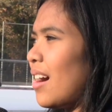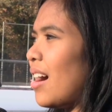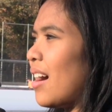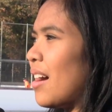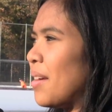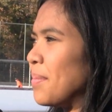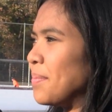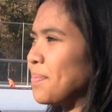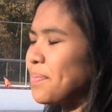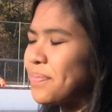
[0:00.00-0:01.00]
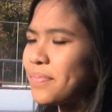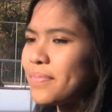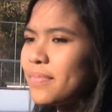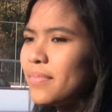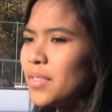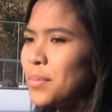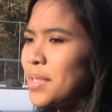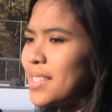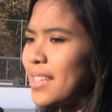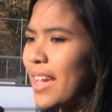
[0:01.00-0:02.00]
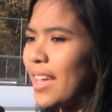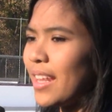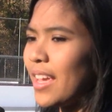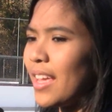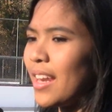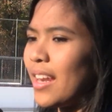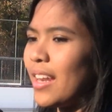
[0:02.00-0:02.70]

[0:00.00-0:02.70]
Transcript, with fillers: Um, with skating